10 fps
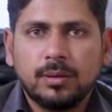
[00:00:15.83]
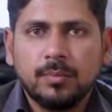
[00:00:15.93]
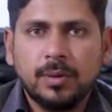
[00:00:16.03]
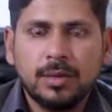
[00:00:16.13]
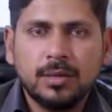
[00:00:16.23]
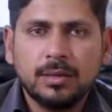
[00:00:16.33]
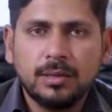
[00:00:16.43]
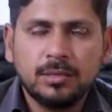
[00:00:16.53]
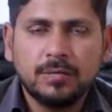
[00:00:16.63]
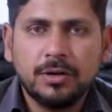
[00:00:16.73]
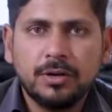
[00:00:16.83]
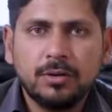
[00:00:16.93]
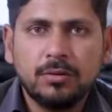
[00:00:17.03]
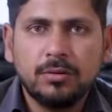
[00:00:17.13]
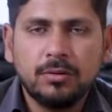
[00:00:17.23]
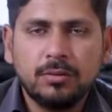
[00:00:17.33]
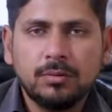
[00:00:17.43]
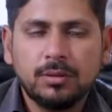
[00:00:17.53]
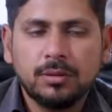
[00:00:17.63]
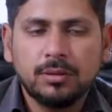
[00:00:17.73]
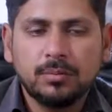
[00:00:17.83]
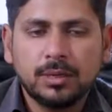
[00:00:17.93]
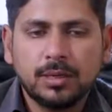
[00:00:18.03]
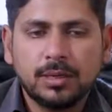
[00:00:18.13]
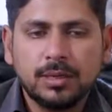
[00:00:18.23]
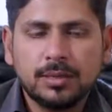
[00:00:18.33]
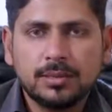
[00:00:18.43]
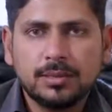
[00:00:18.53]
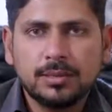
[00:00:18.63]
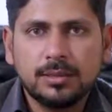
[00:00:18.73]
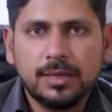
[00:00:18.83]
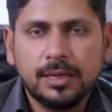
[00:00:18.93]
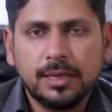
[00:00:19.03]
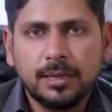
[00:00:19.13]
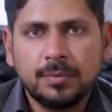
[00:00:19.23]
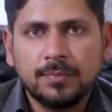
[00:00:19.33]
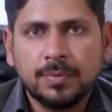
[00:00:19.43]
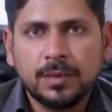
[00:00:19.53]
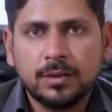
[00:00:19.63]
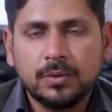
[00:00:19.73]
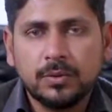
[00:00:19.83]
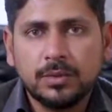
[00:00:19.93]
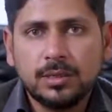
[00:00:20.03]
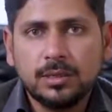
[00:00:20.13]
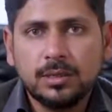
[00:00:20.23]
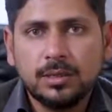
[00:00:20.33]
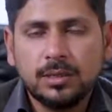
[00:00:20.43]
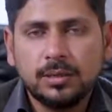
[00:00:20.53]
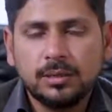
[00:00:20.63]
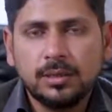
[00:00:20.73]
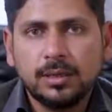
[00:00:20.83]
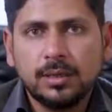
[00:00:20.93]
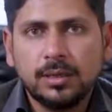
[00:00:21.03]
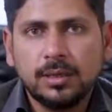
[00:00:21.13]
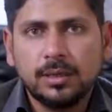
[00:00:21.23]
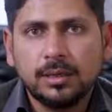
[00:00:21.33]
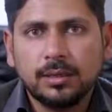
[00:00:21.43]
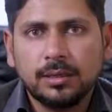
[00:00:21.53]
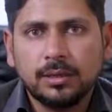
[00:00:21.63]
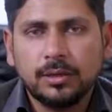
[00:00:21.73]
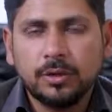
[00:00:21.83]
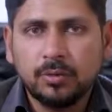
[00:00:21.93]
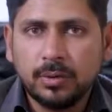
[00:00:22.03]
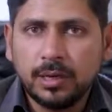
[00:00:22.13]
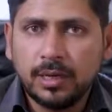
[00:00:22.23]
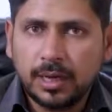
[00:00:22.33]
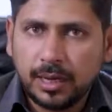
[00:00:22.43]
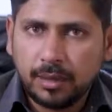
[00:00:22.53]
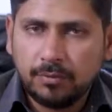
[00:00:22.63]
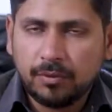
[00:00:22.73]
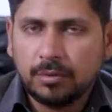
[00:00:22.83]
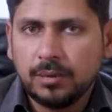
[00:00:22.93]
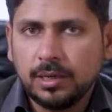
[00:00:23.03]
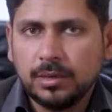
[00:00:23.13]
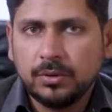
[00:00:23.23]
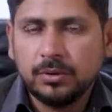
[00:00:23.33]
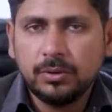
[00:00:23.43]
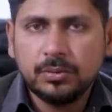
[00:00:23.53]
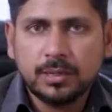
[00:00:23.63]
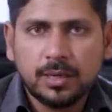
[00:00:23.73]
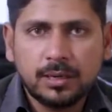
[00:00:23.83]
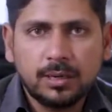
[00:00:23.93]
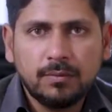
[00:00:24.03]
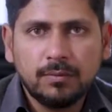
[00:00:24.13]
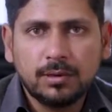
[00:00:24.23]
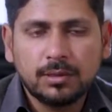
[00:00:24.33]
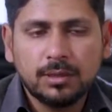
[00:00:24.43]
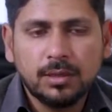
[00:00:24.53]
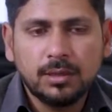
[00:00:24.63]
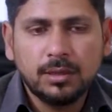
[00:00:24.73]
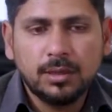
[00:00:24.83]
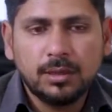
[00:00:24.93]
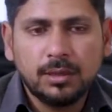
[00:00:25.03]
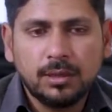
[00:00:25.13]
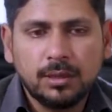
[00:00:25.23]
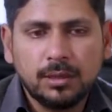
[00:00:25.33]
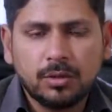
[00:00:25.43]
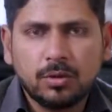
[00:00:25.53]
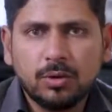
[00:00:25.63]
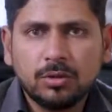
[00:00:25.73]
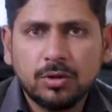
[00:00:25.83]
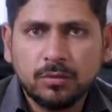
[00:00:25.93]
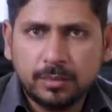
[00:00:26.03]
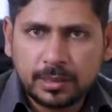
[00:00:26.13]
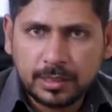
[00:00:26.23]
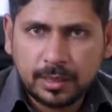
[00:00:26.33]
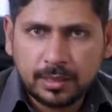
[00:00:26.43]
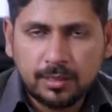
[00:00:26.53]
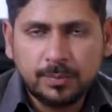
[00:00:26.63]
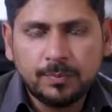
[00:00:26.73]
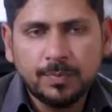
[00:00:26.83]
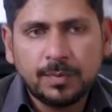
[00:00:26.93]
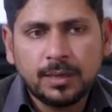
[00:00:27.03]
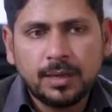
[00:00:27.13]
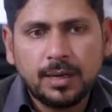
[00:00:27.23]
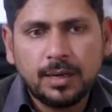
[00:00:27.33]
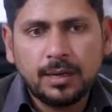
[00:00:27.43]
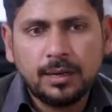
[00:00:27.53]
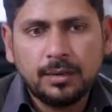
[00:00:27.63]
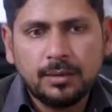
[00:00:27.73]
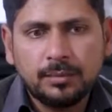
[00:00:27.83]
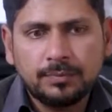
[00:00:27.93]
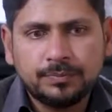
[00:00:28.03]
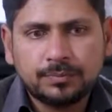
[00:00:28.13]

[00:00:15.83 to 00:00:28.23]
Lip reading: making this video because I am using the Tubebuddy app for my YouTube channel for the growth of my channel, and